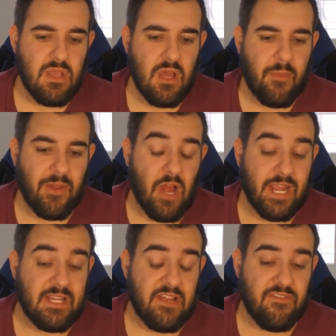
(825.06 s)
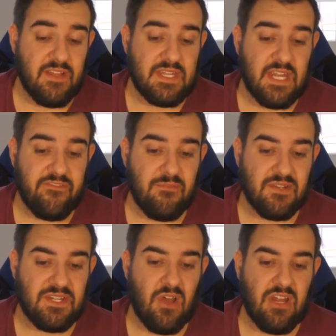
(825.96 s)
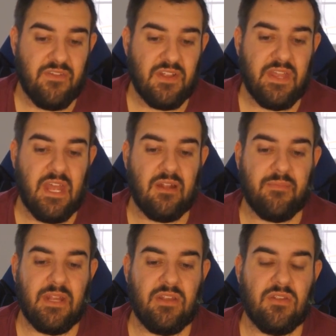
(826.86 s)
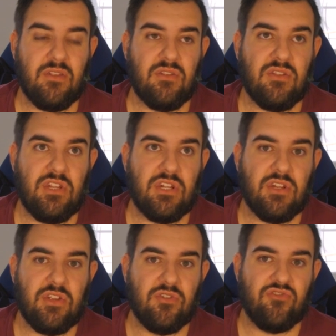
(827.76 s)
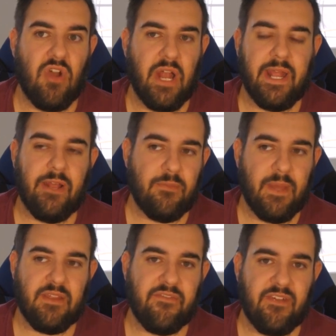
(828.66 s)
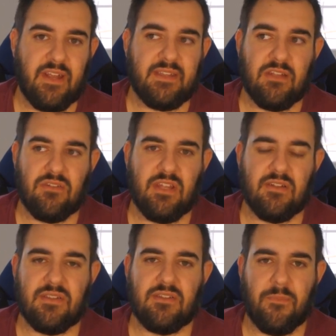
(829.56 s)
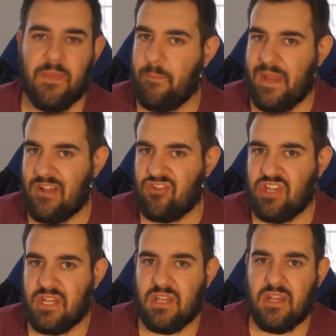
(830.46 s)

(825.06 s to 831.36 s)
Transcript: I can definitely see from your side of it that, you're trying to help out your friends, say, look, you gotta stop that pedo shit,